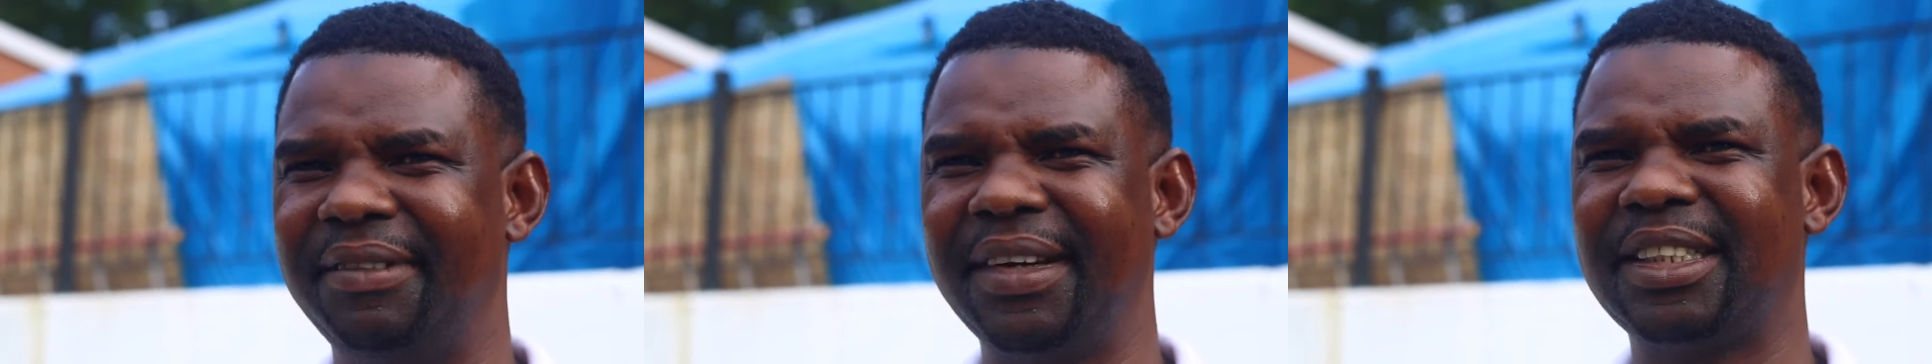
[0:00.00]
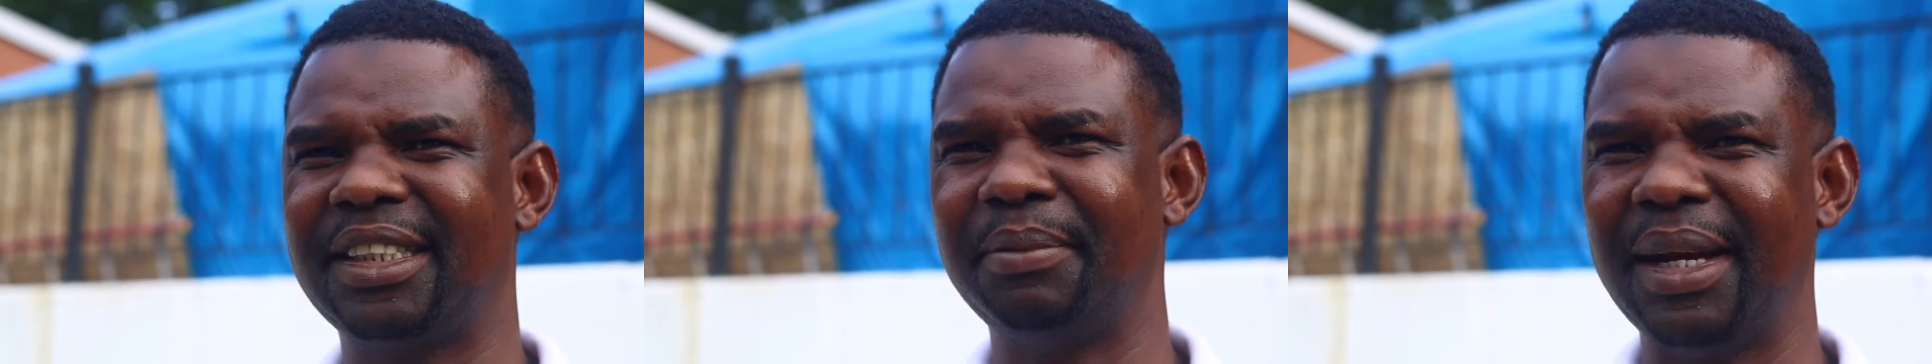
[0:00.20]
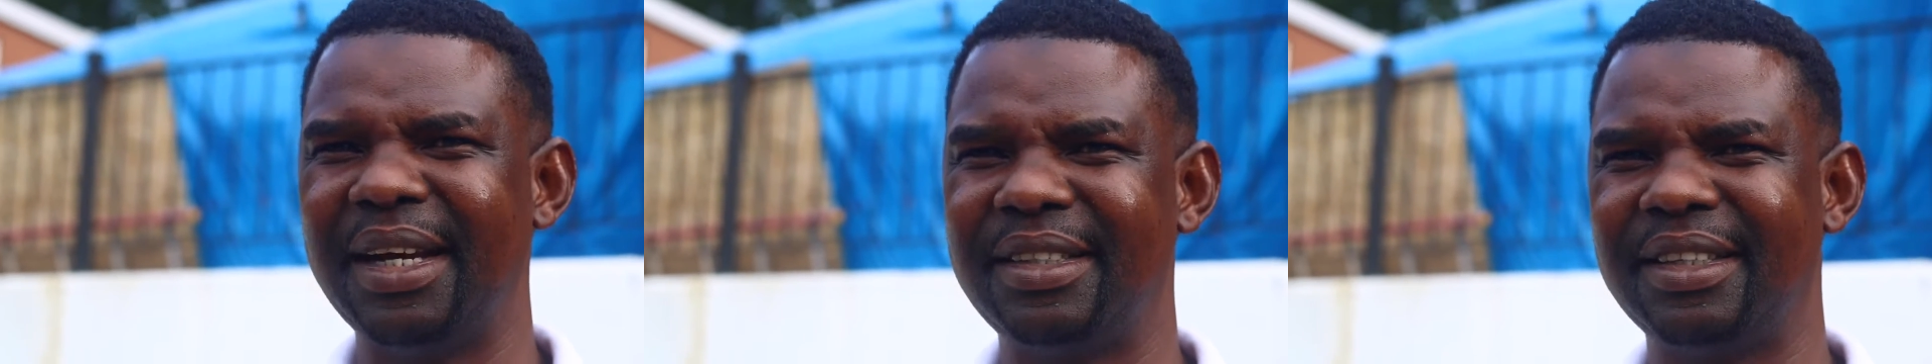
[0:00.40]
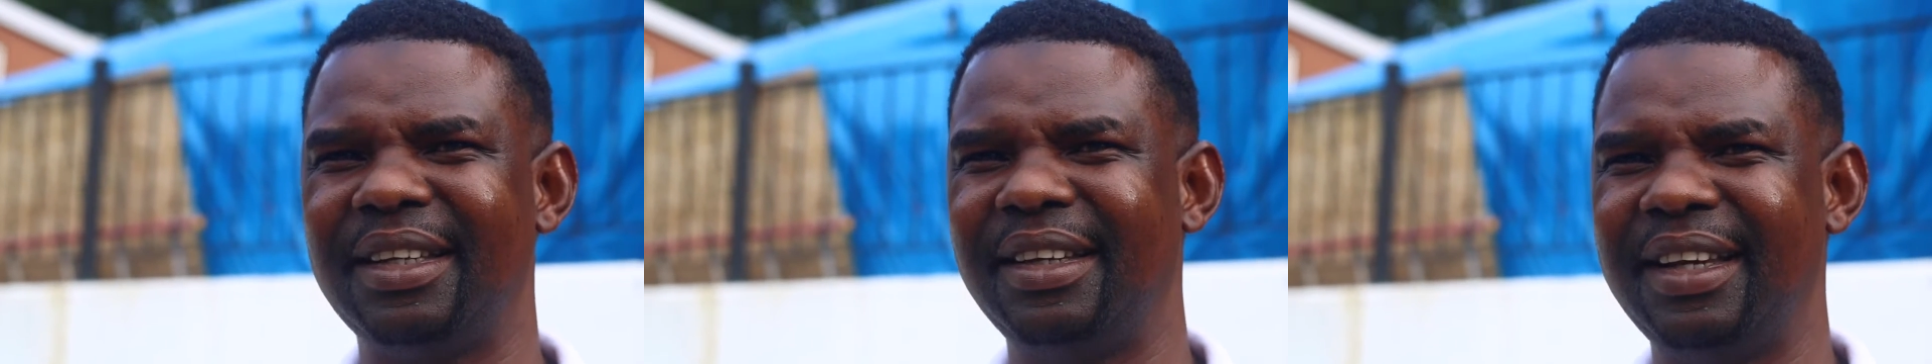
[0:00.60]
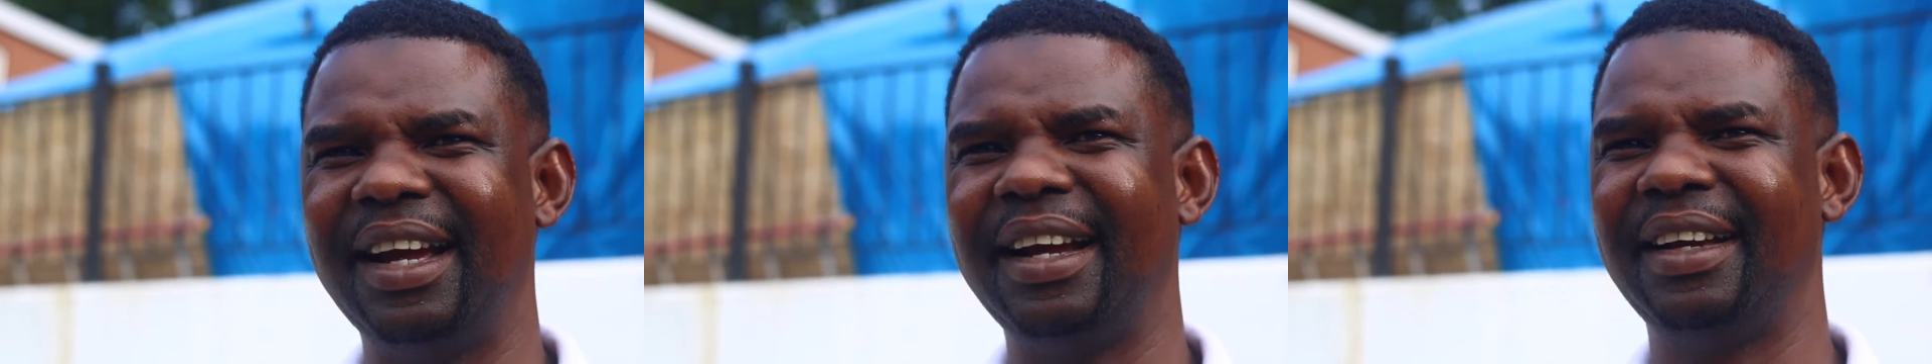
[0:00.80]

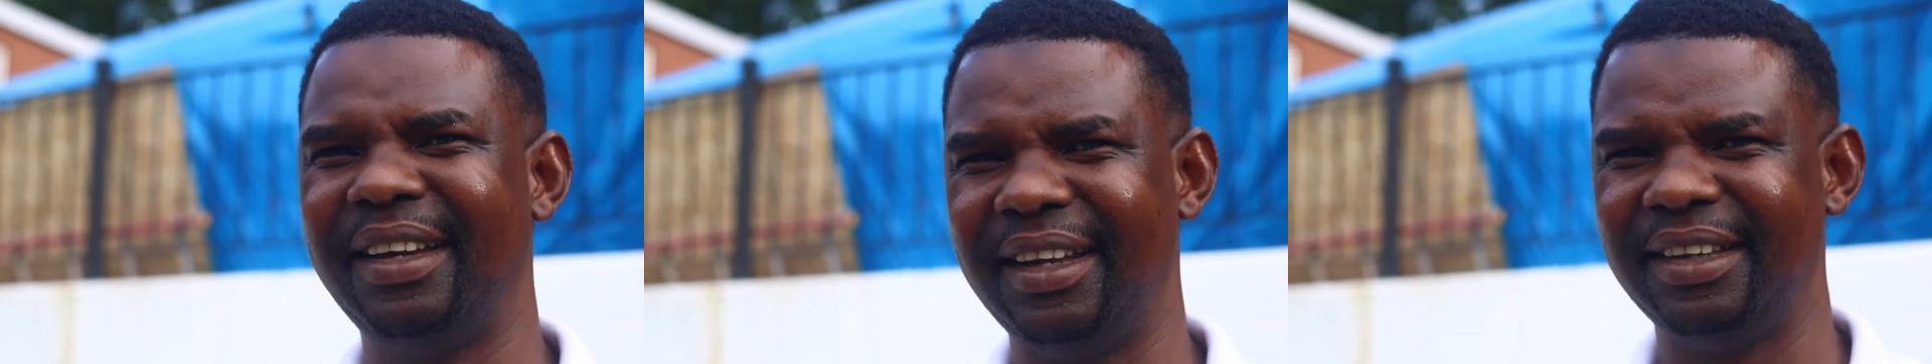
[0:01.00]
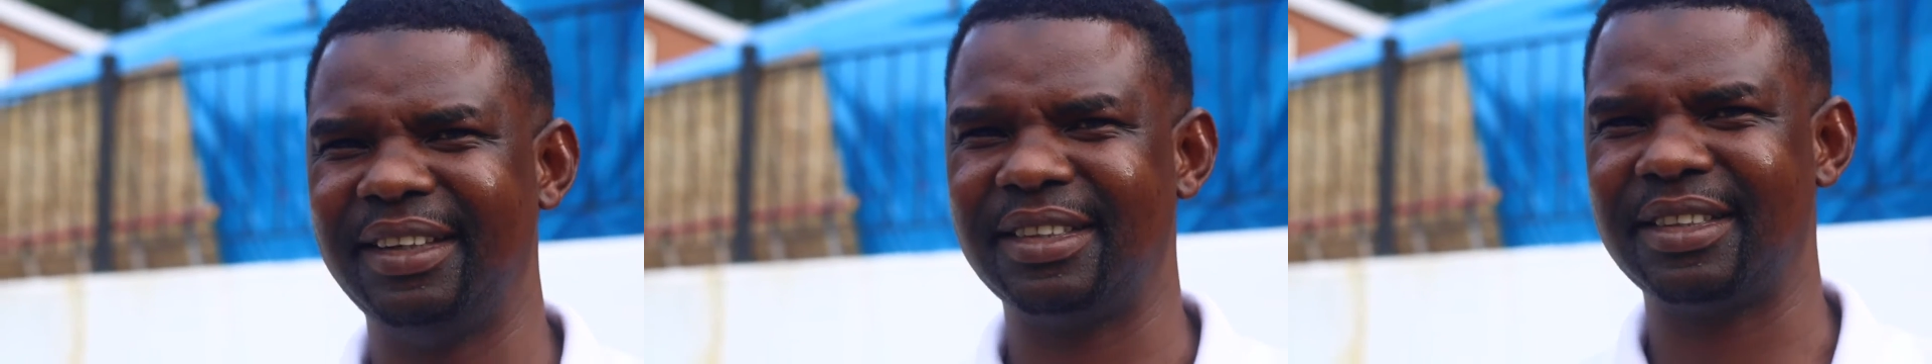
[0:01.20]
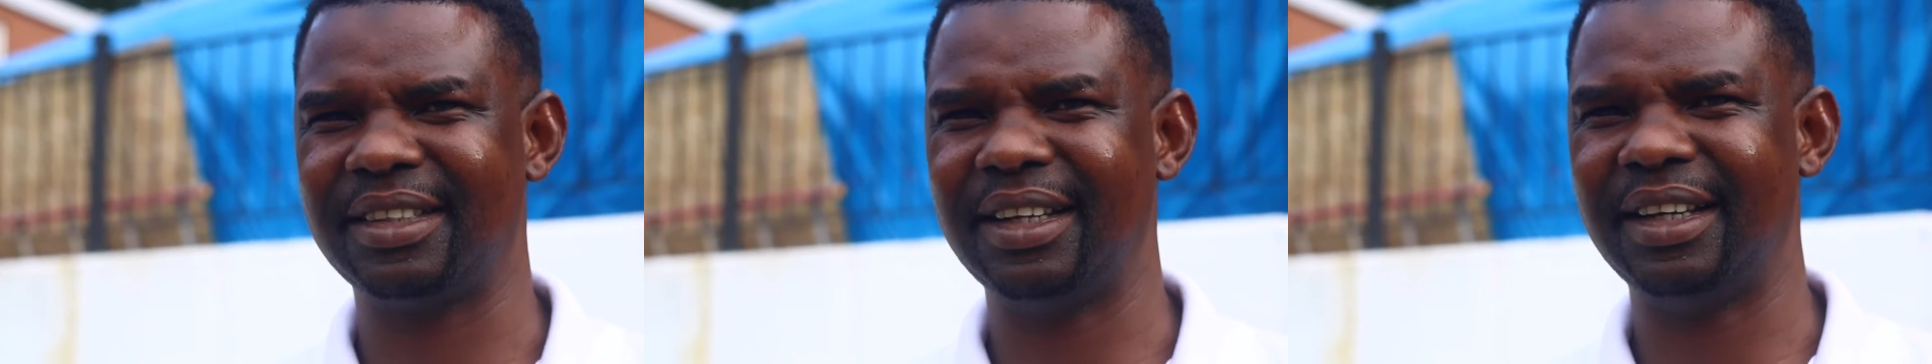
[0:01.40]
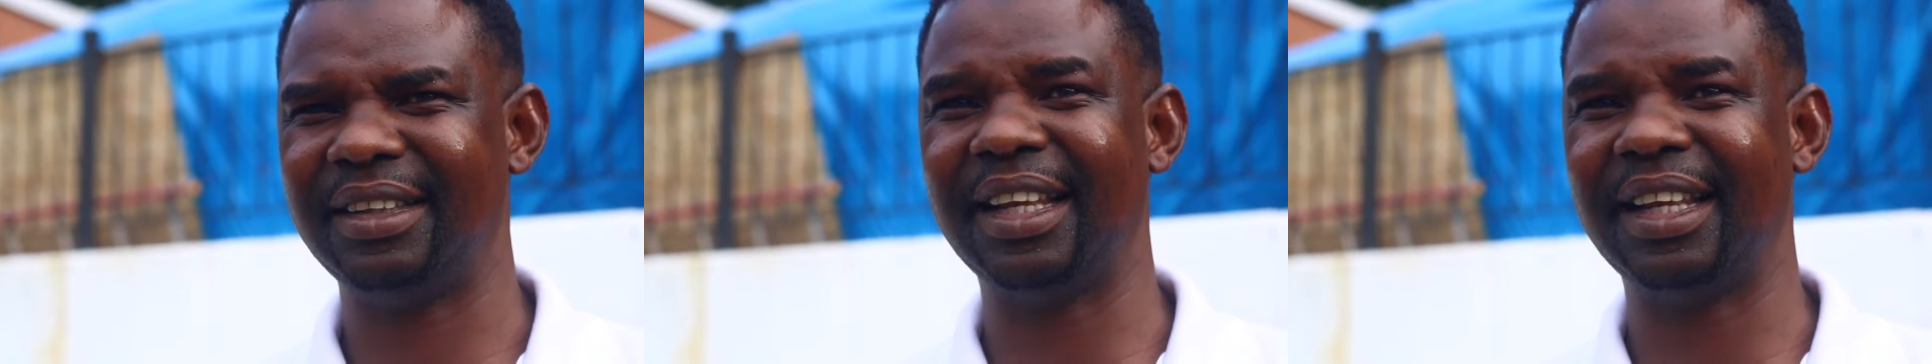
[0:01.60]
victimizing young ladies.